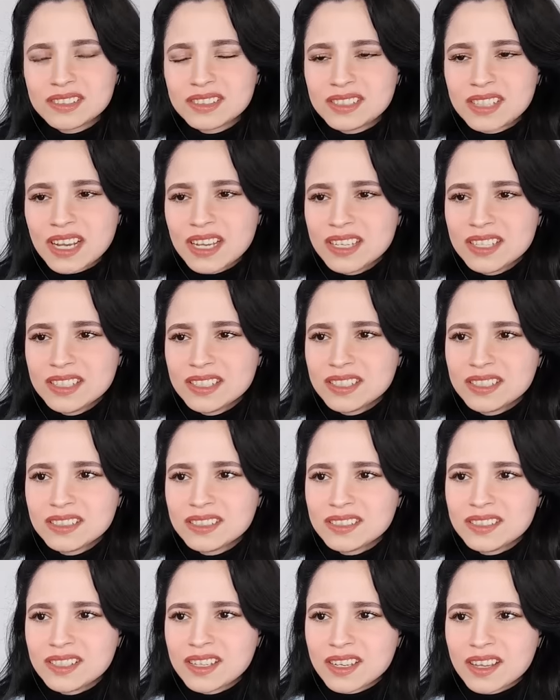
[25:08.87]
Dying
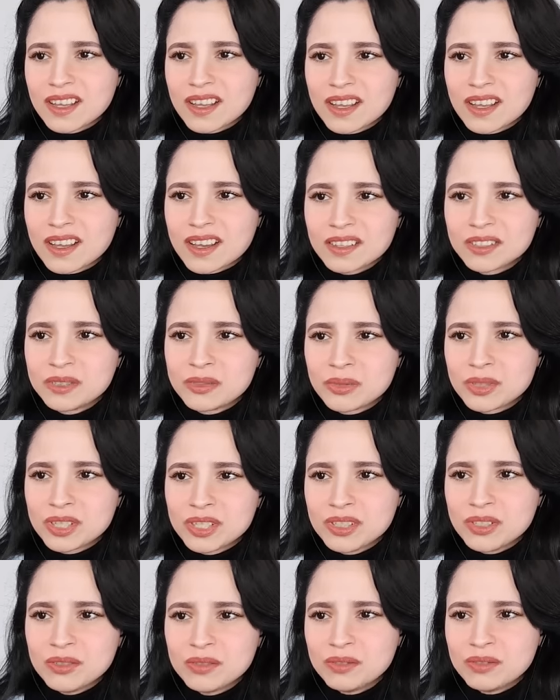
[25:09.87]
in a country
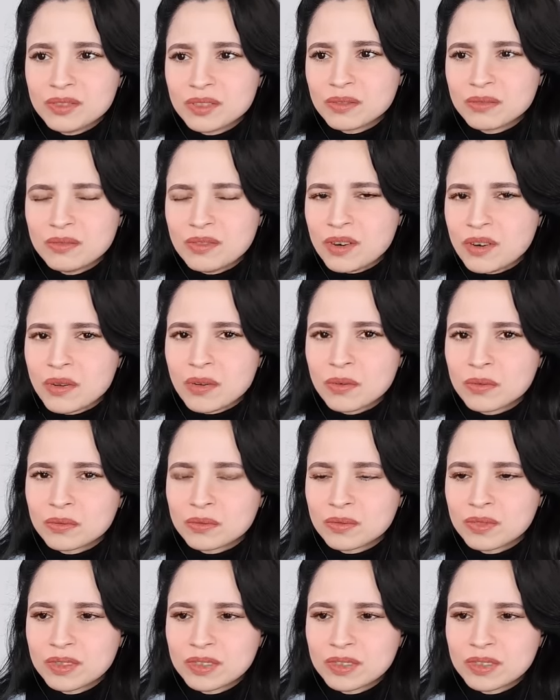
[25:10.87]
you don't know.